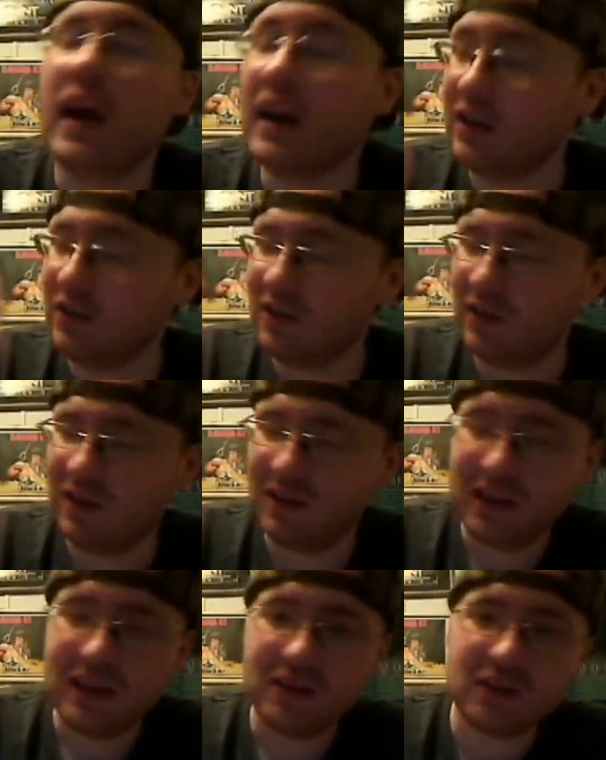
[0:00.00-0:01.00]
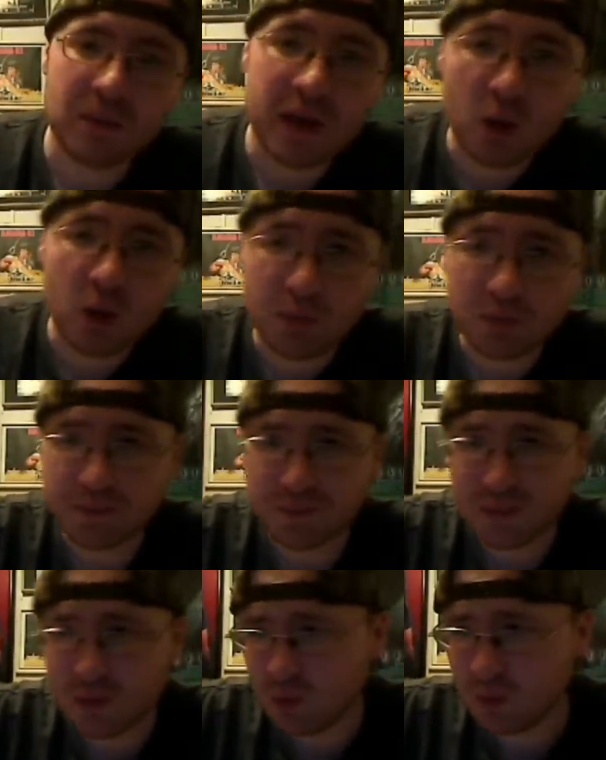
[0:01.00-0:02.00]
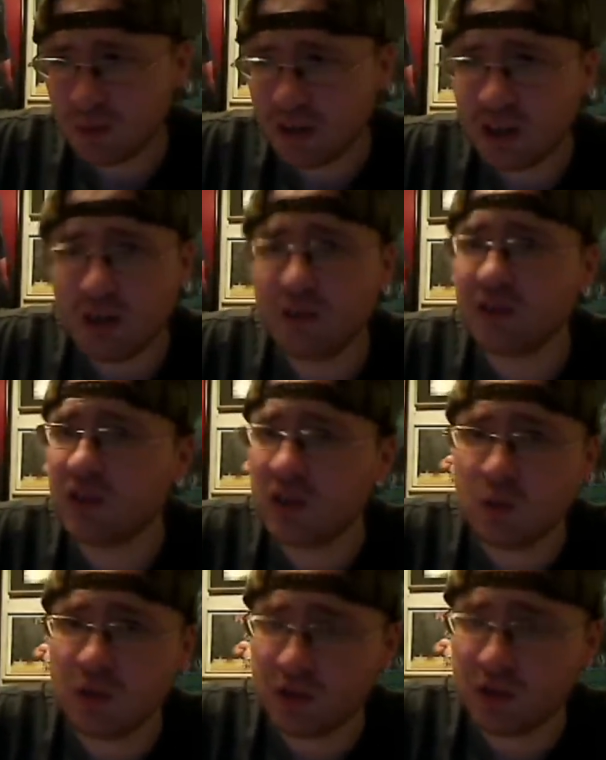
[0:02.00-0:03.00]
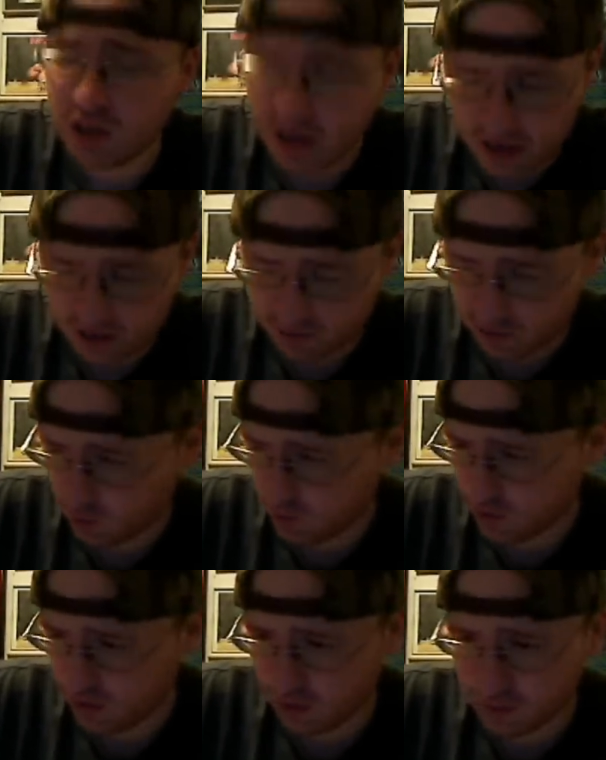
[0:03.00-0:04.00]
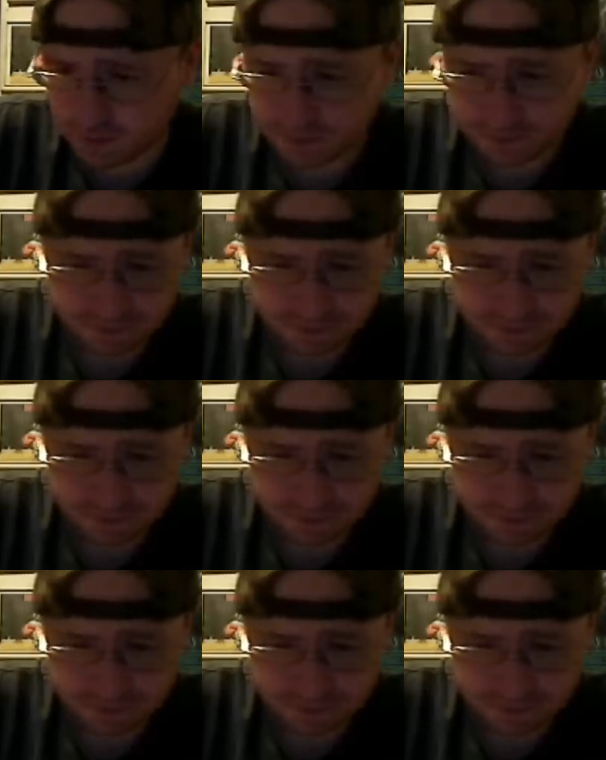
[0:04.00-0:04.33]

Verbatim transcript: I got some, help with my cousin. He runs the docks over there.